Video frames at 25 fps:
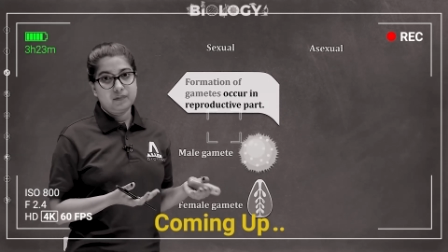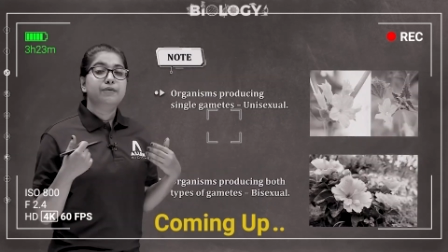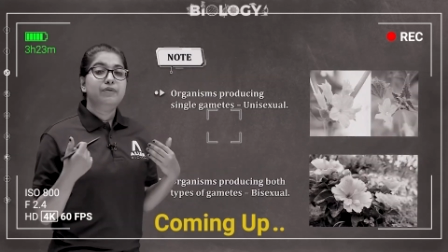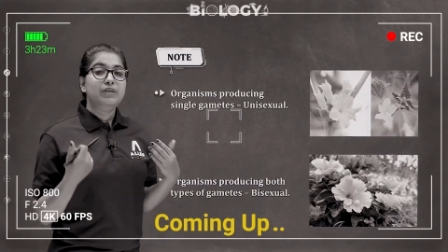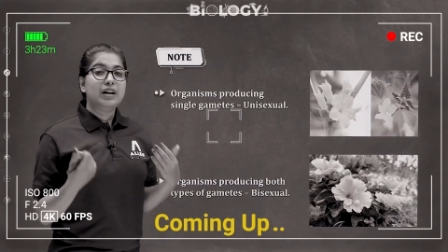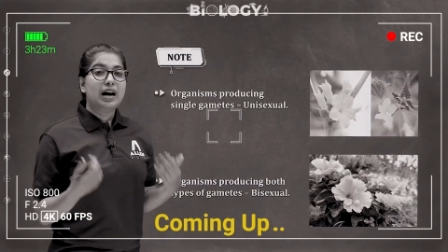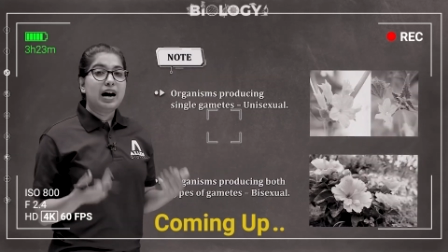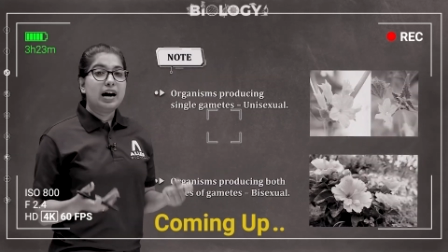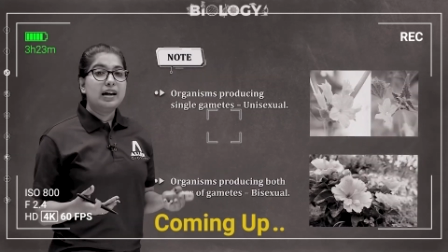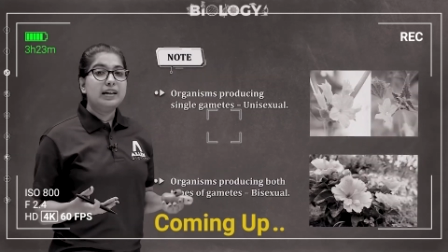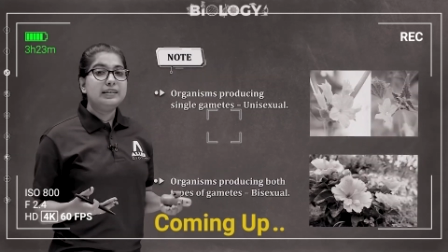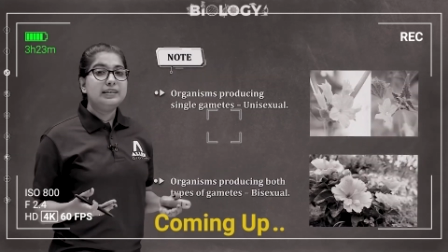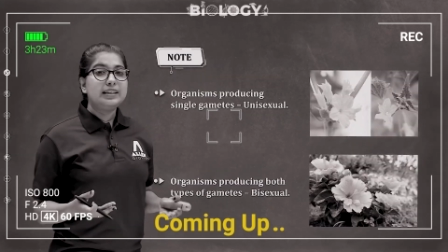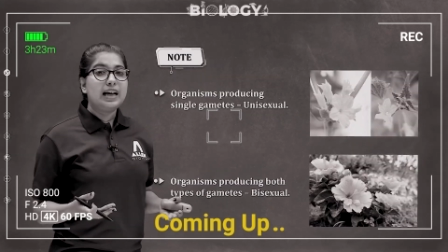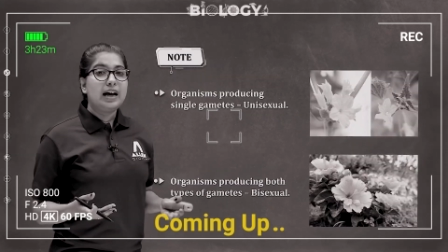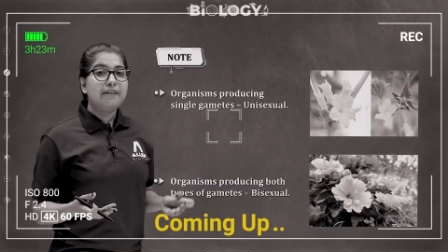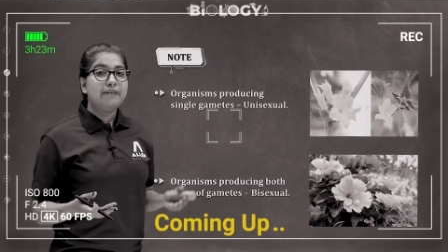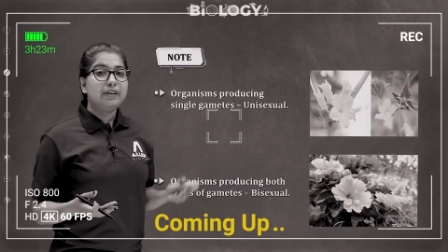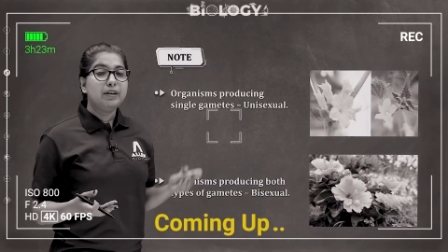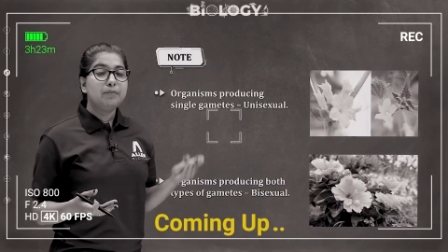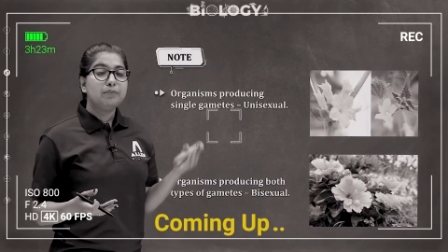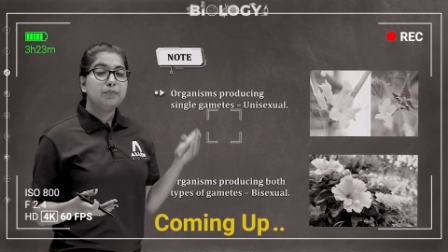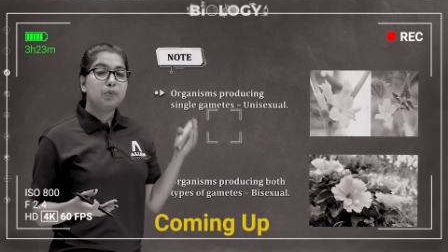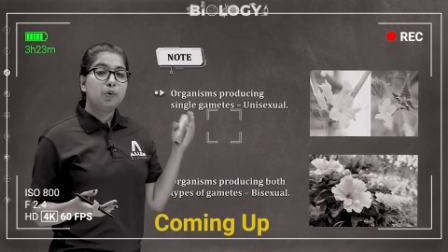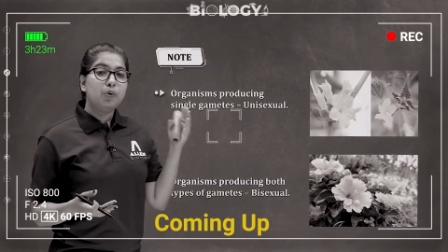flower is
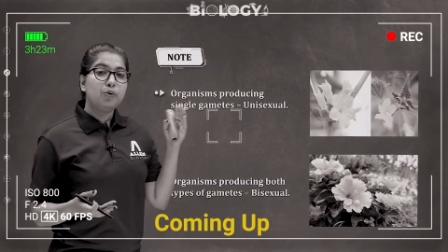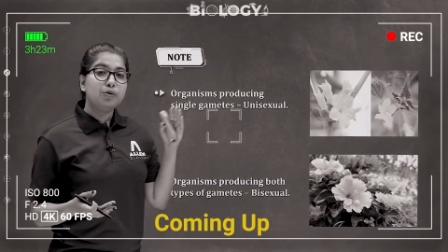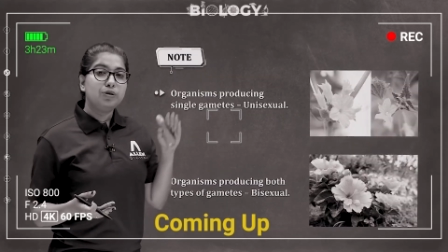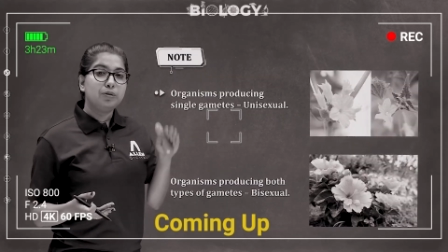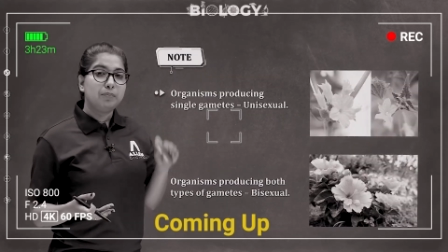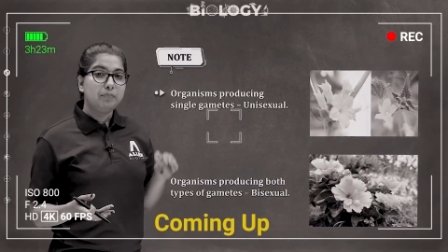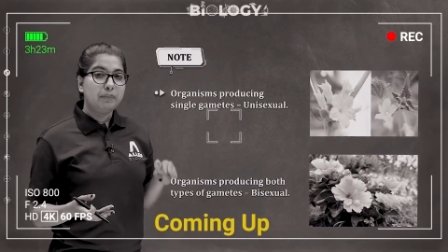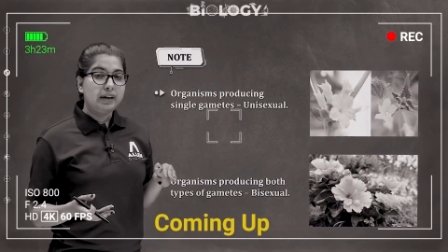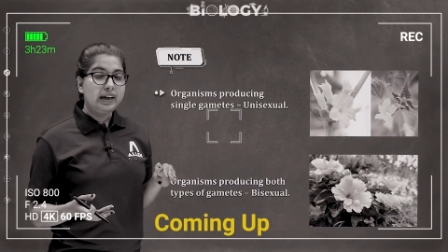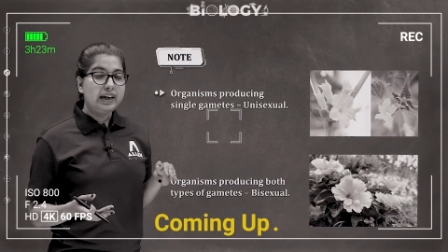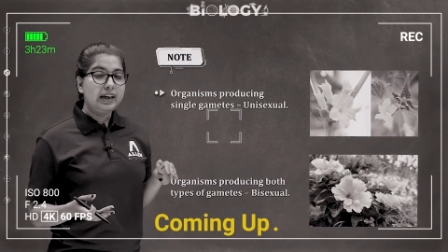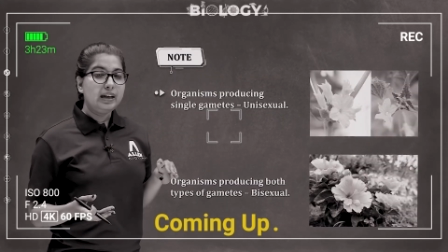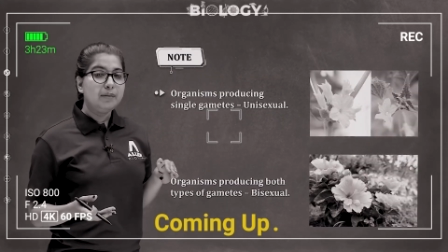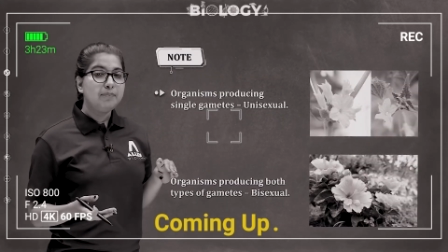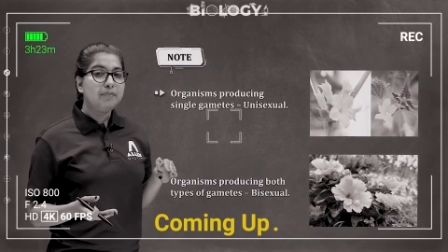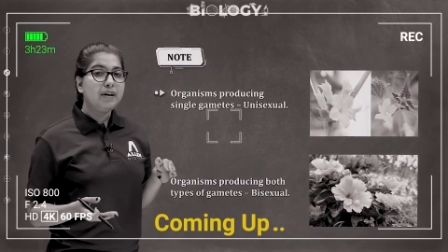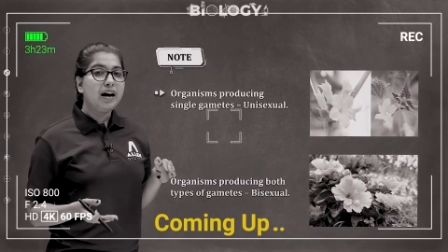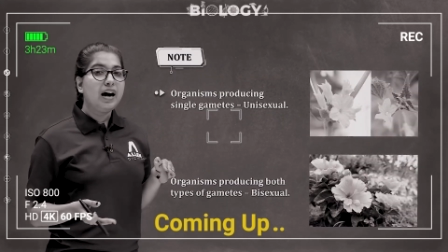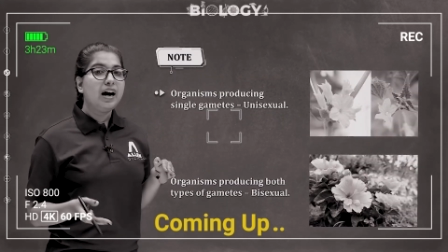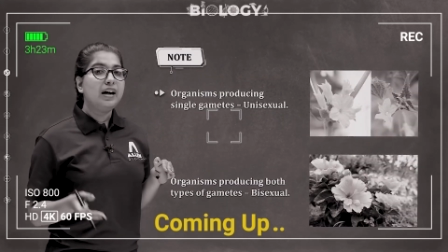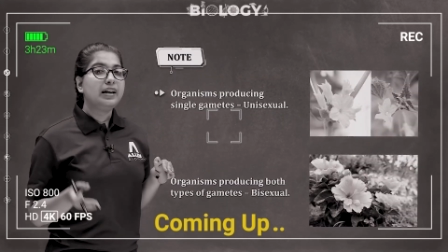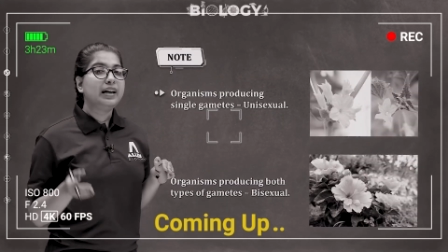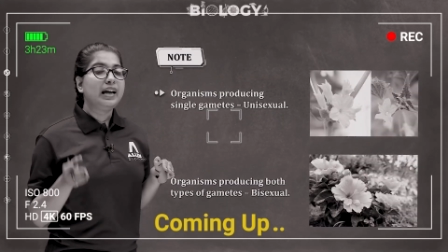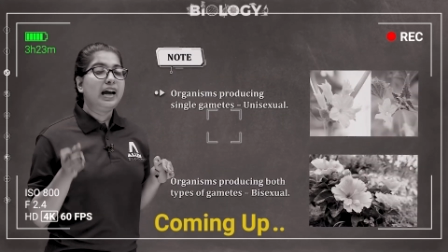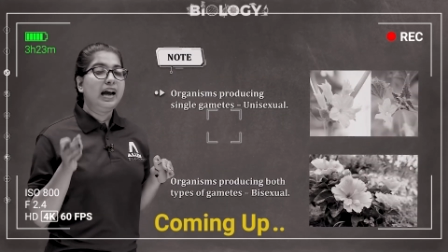having both male part